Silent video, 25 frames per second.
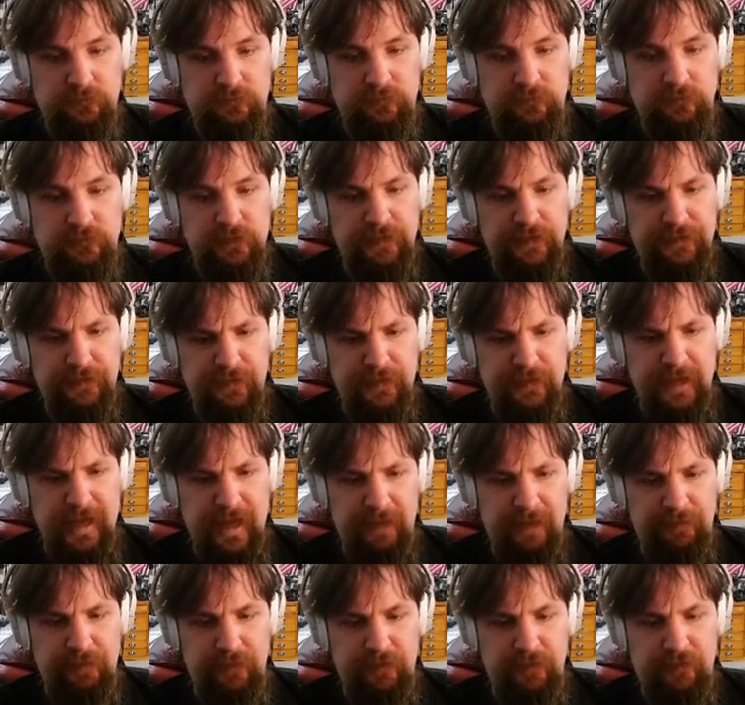Nothing
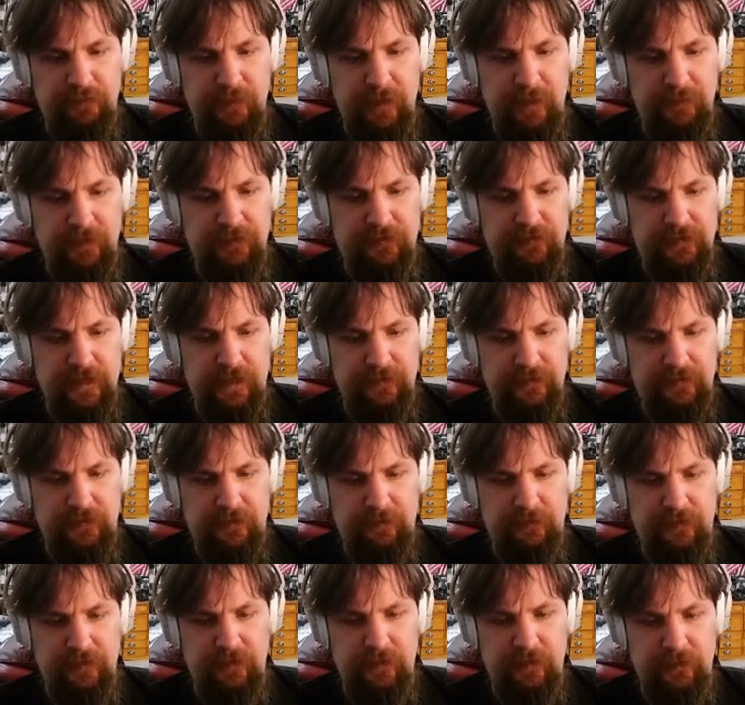happens. Maybe it's got
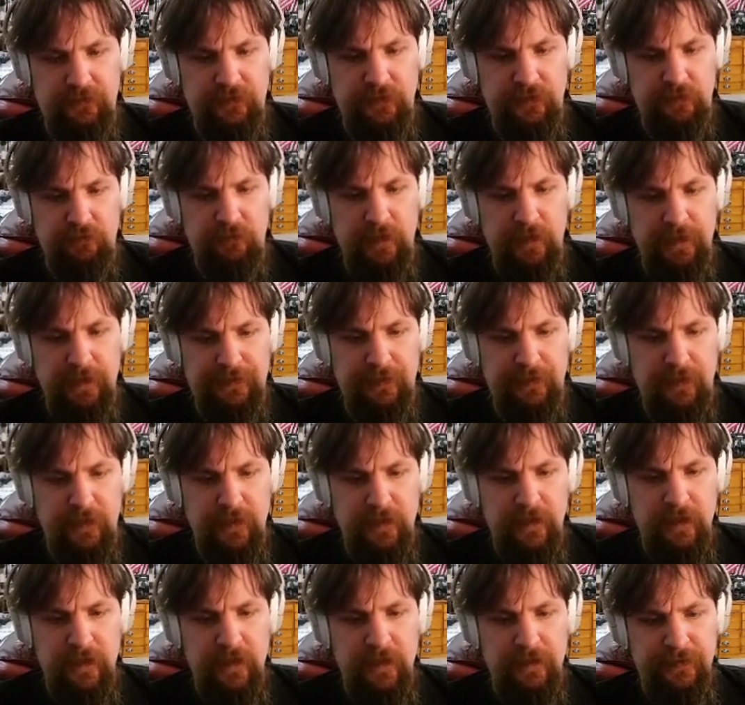something to do with
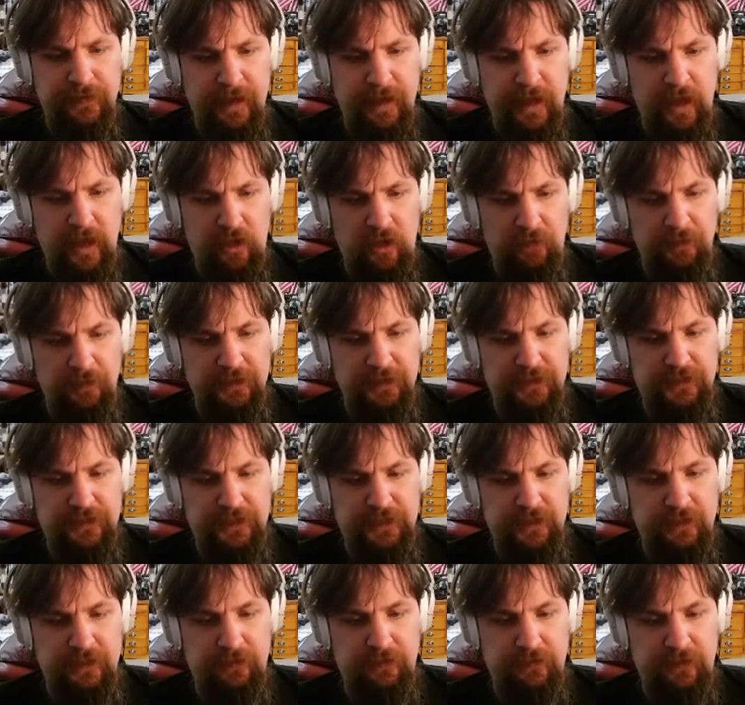the helmet,
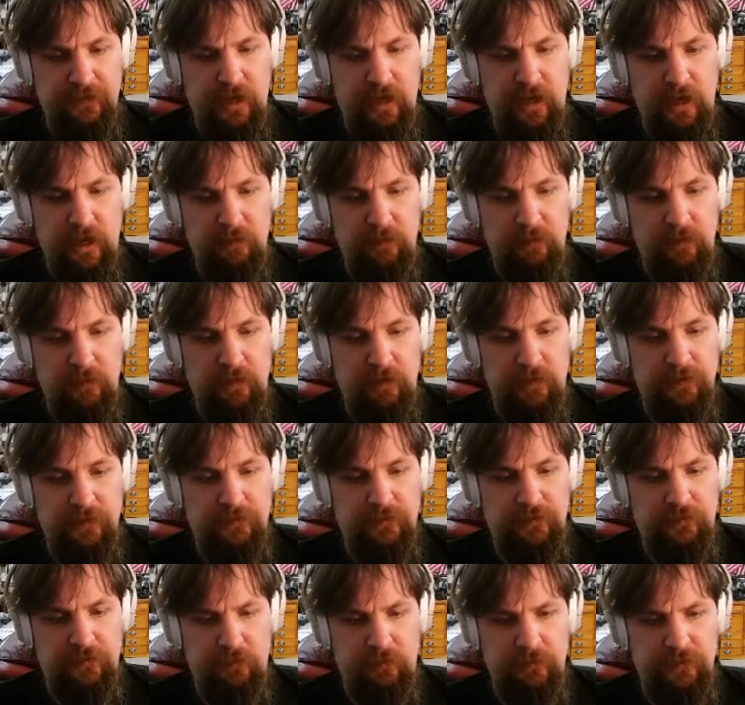shield, armor, and
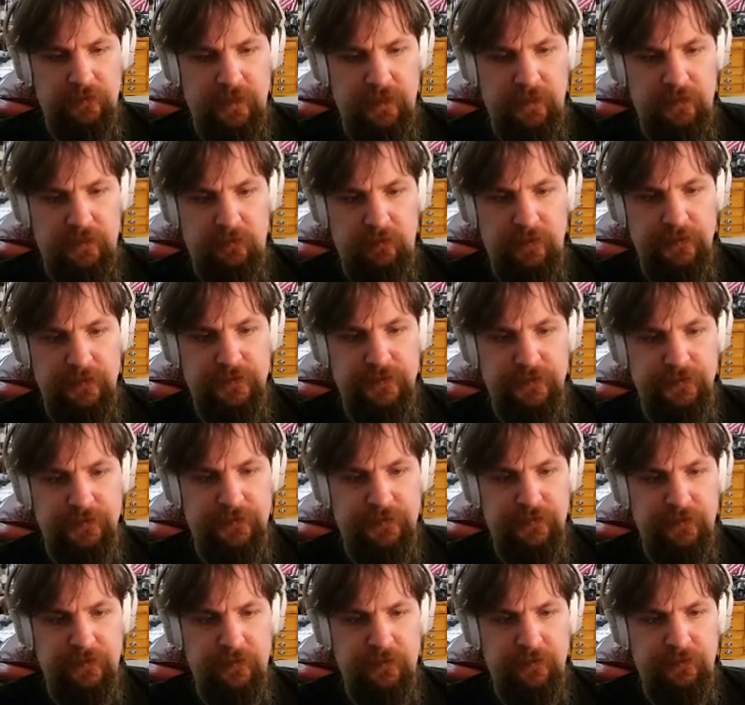sword
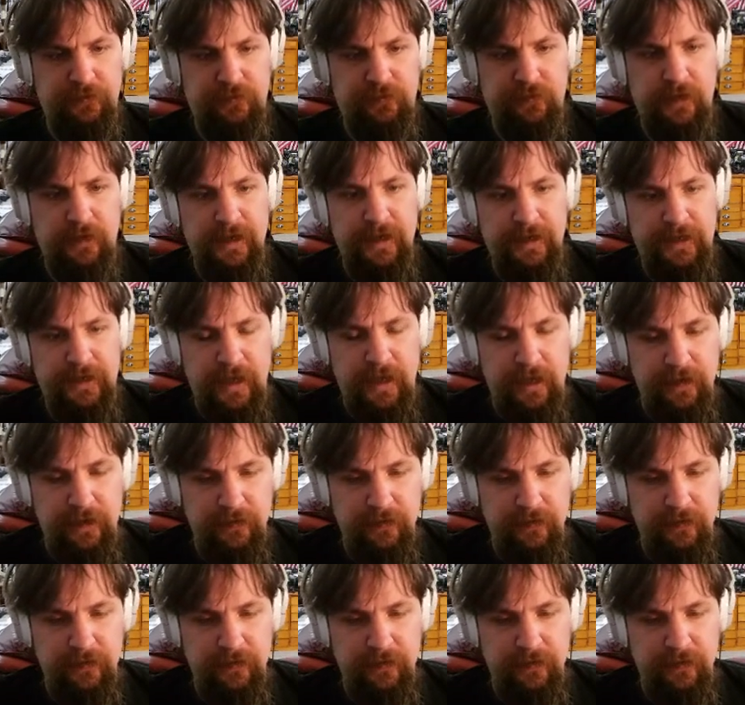decorations. Let's try it again.